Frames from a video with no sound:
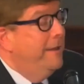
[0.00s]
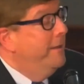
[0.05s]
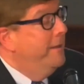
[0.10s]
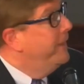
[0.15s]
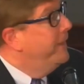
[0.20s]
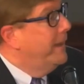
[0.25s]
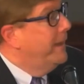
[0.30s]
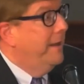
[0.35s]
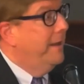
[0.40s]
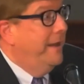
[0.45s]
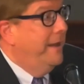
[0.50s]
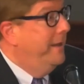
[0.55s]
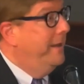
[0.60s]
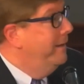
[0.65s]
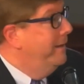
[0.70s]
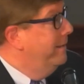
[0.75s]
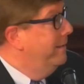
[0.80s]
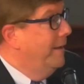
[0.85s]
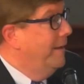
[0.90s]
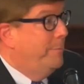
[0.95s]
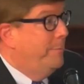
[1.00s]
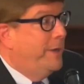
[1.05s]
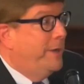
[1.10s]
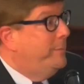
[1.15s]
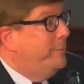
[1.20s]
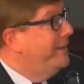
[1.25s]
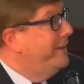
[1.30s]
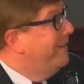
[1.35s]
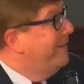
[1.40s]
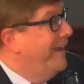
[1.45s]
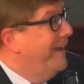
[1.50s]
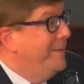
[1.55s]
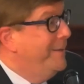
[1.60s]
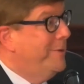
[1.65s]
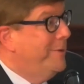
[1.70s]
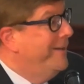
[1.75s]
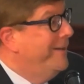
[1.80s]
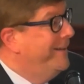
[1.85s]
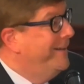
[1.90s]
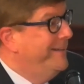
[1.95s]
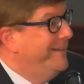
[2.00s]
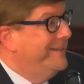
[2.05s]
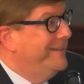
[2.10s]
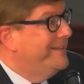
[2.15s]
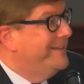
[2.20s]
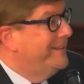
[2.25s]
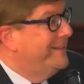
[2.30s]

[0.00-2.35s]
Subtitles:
that a public librarian is